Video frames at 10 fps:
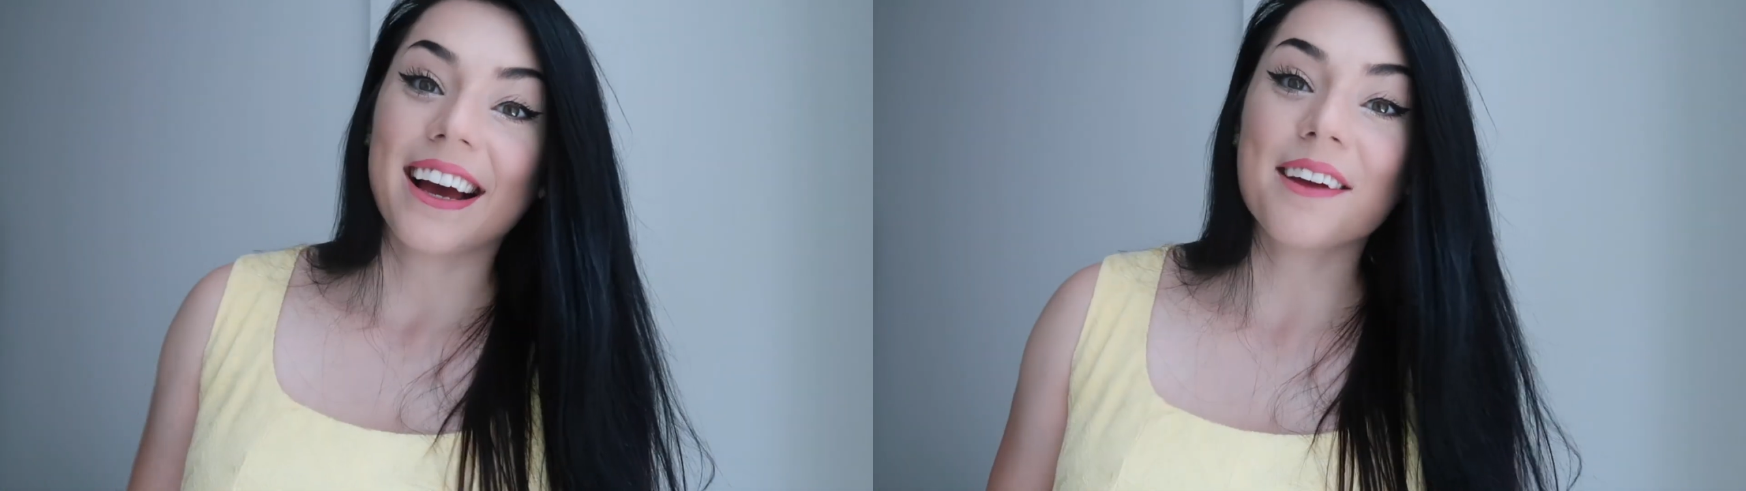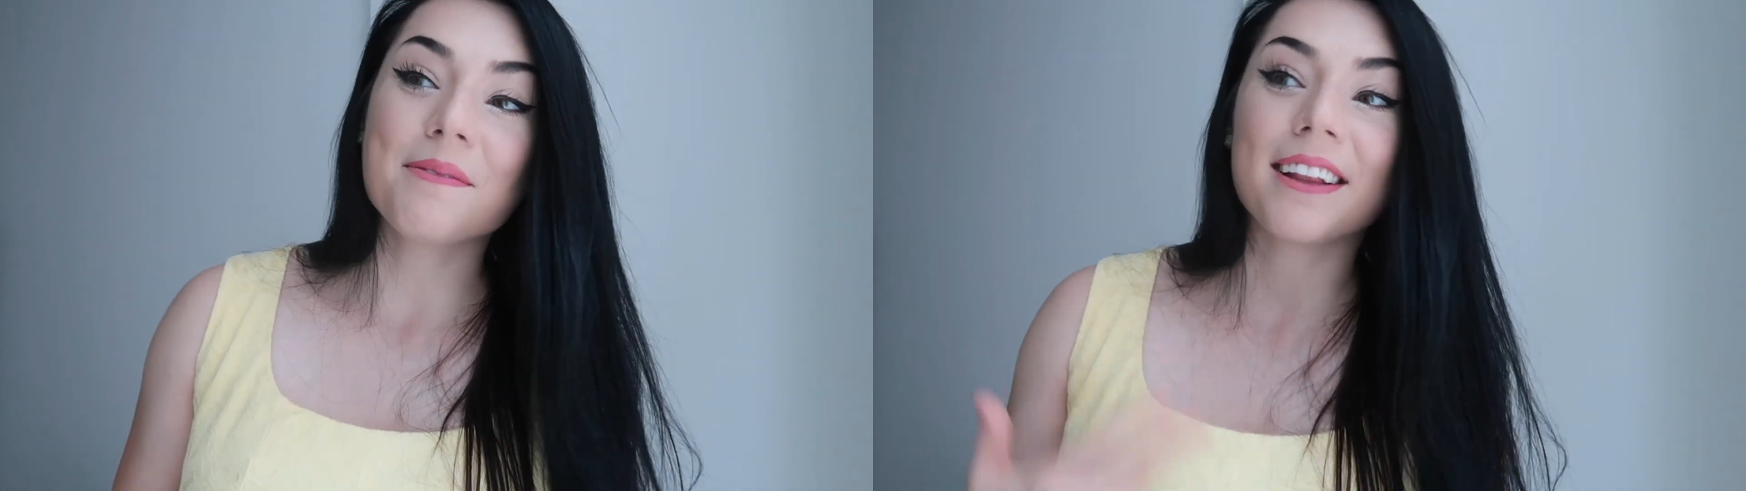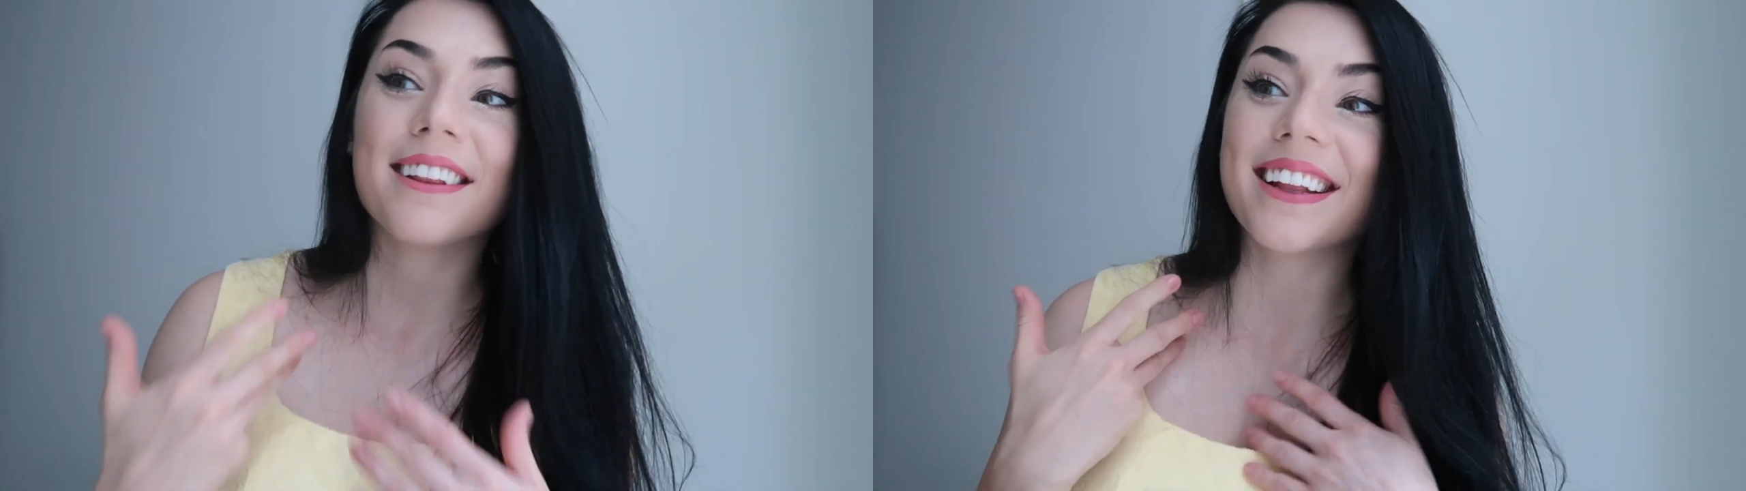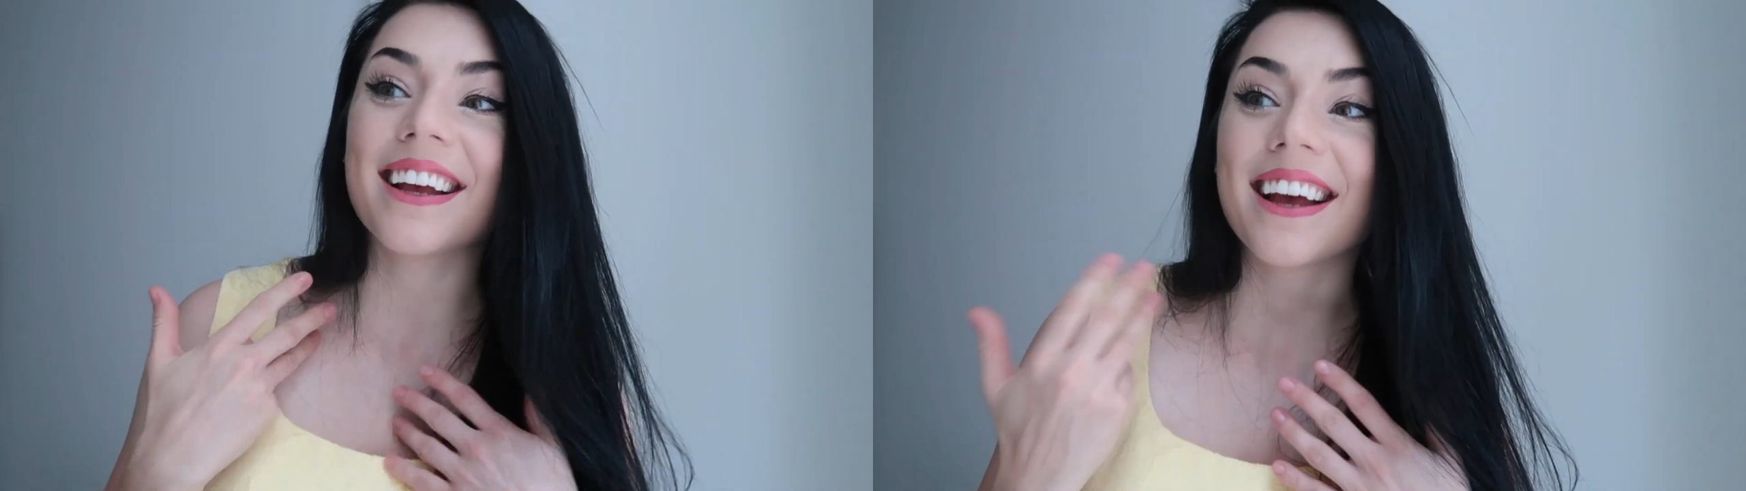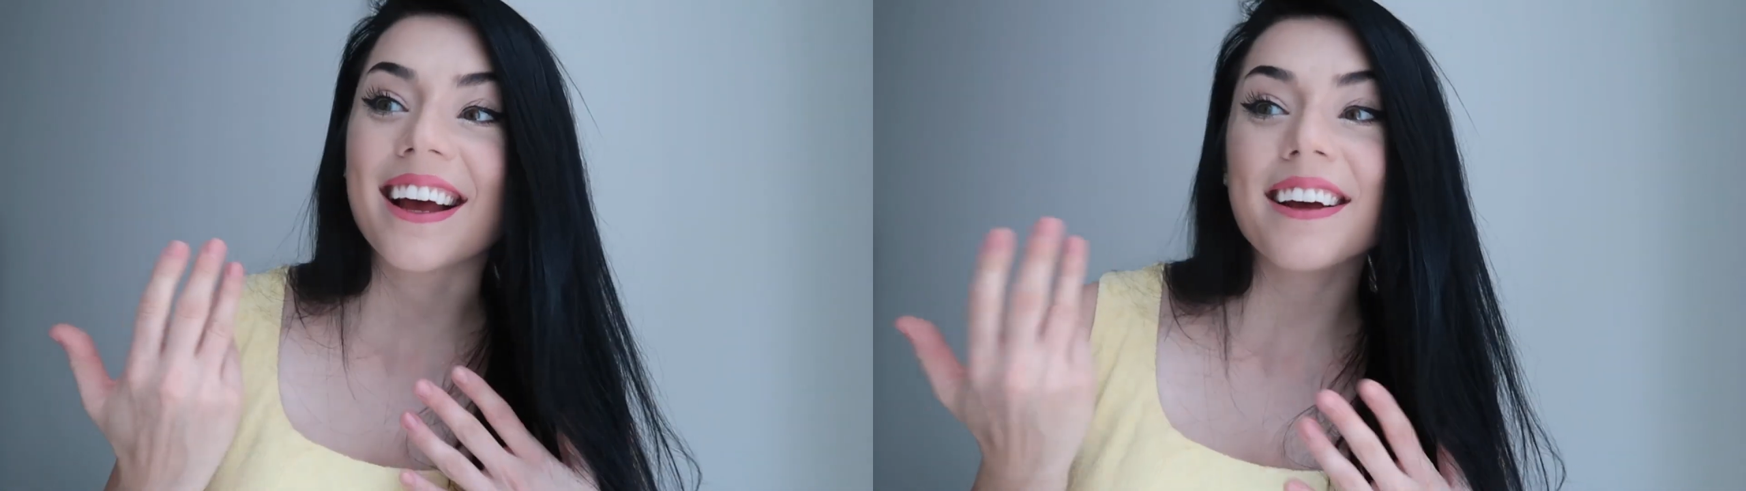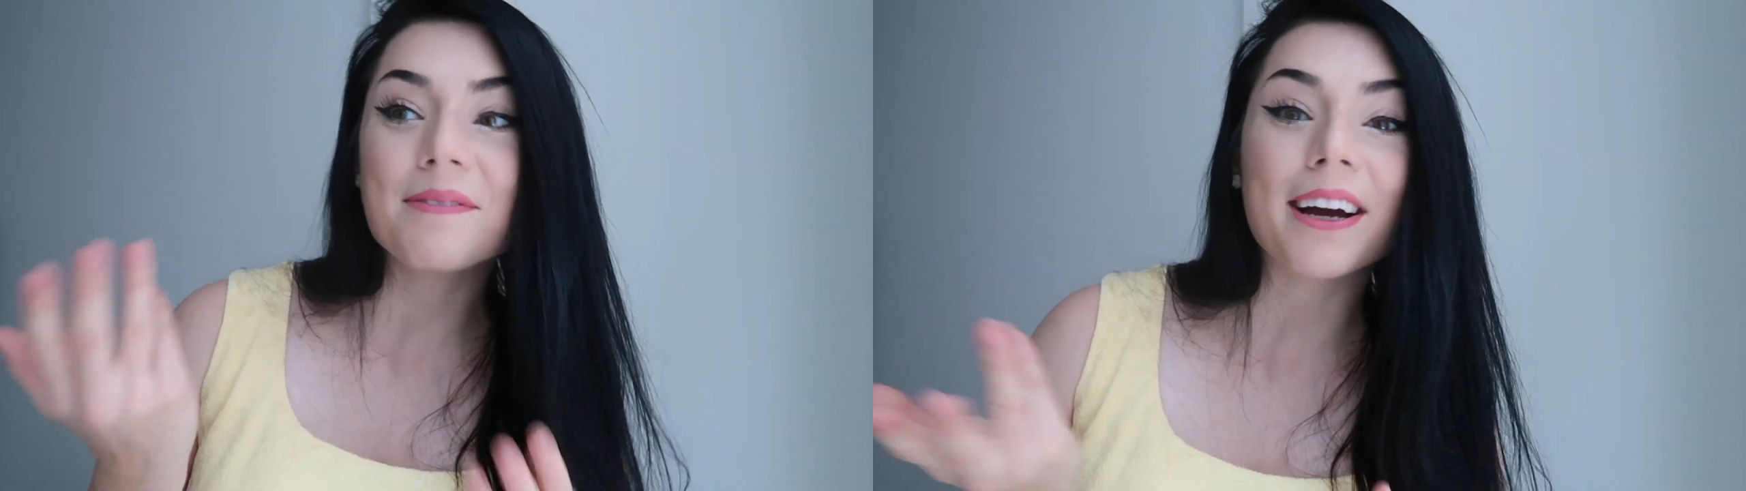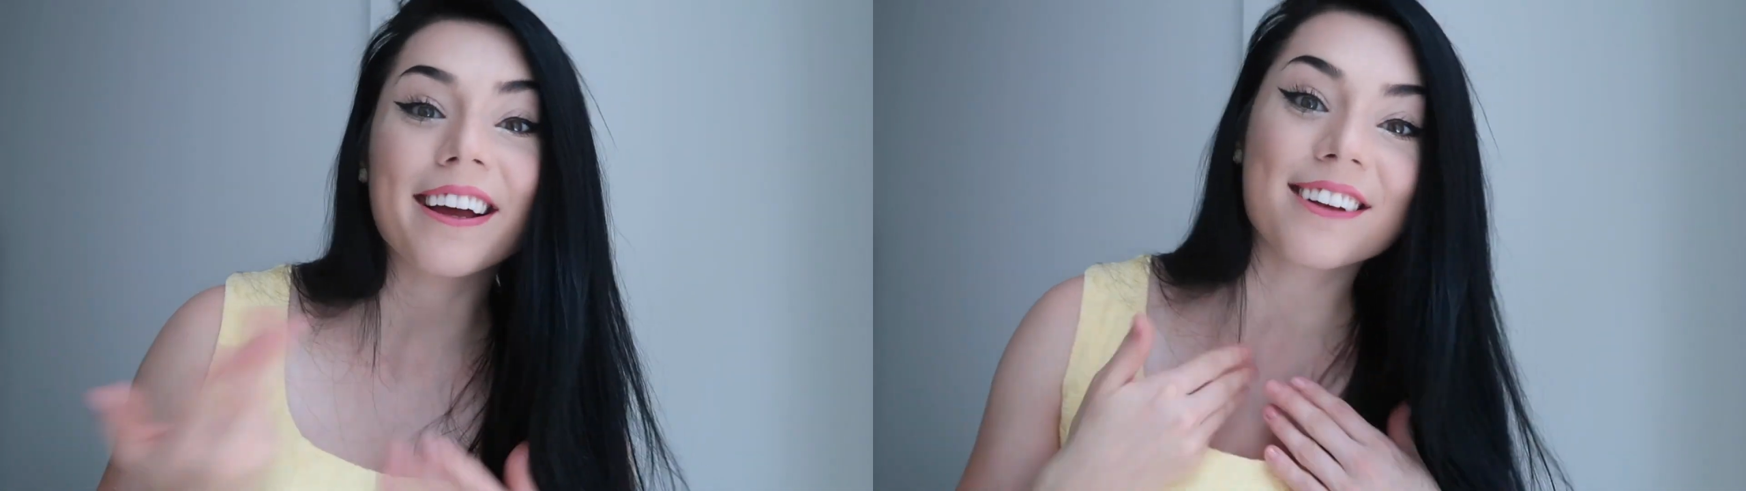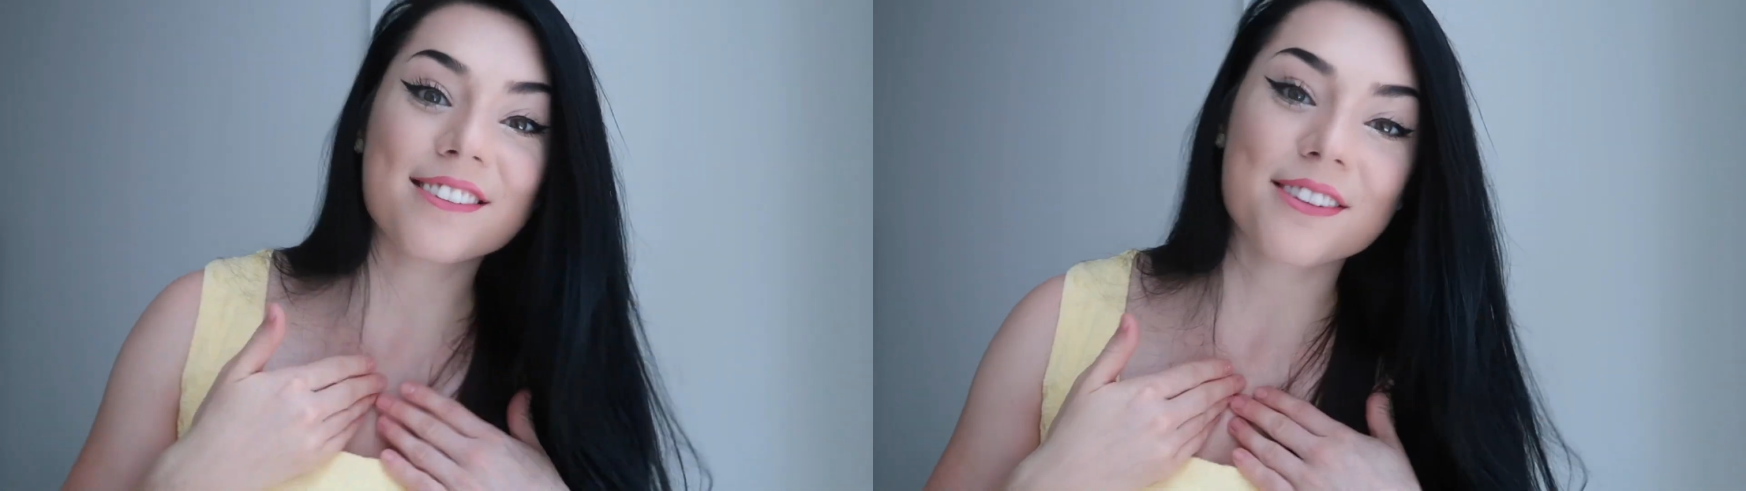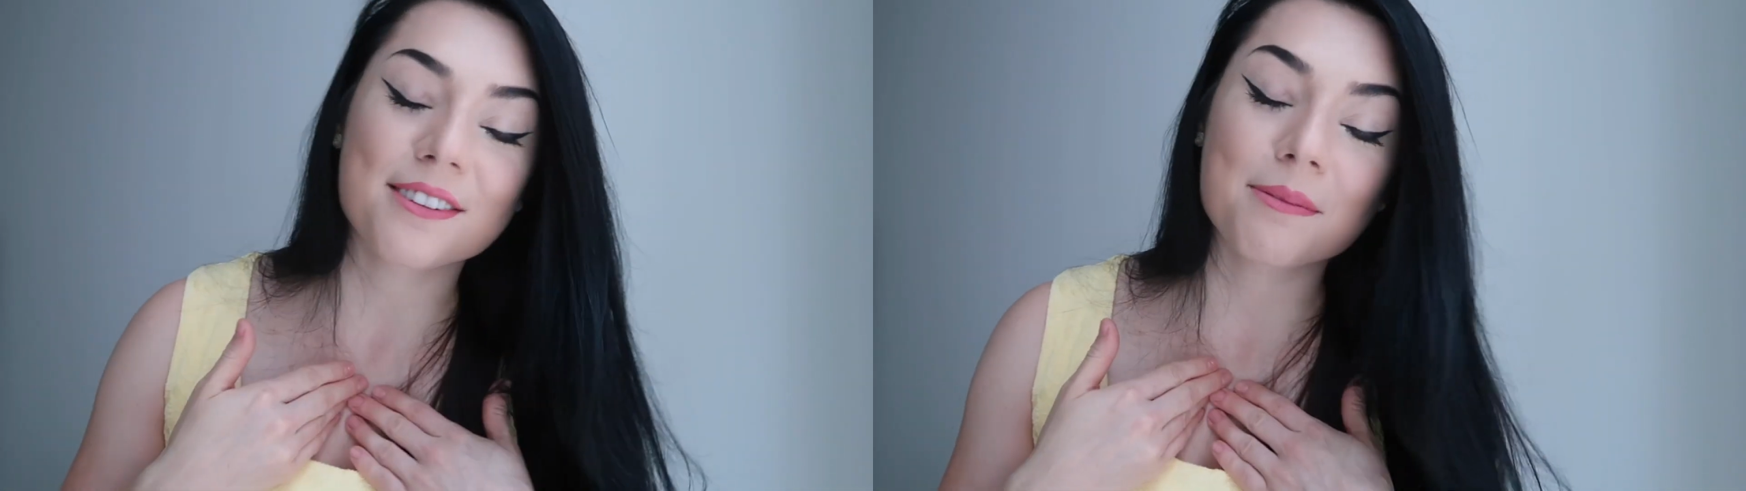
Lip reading: I mean, my actions